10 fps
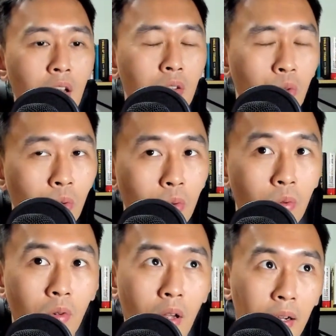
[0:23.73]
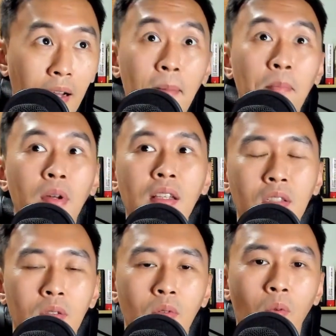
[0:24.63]
to
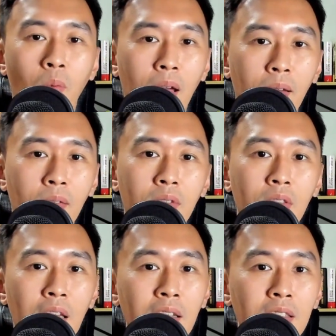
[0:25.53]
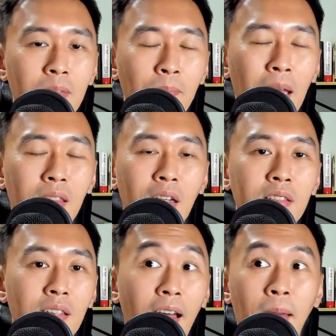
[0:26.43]
companies when bad things
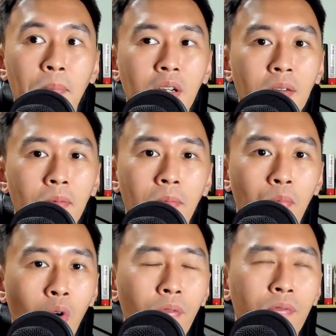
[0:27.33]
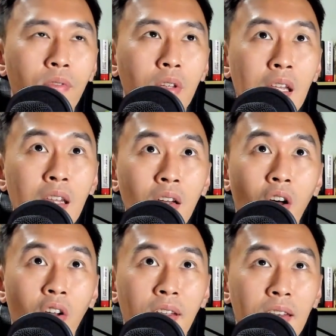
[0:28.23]
are happening, both either
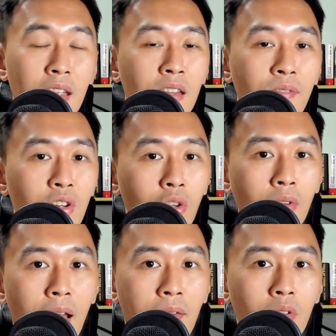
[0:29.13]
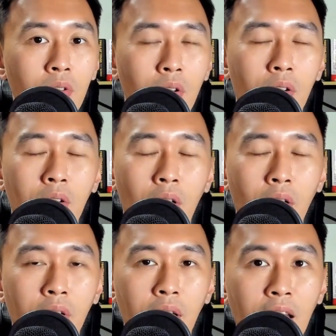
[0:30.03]
on an individual level or
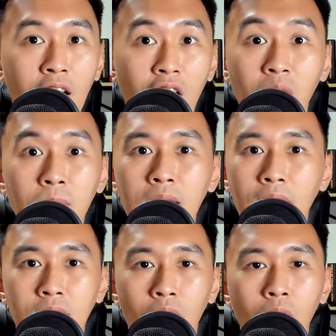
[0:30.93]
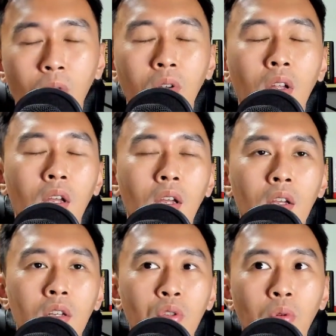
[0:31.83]
on an economy as a whole.
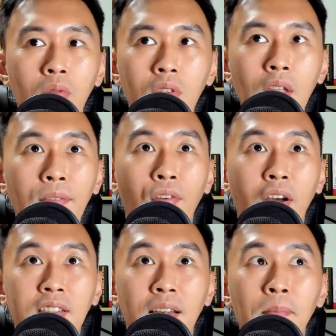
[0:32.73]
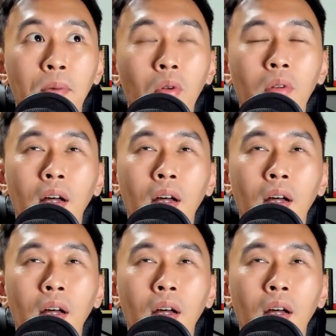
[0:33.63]
So take for example,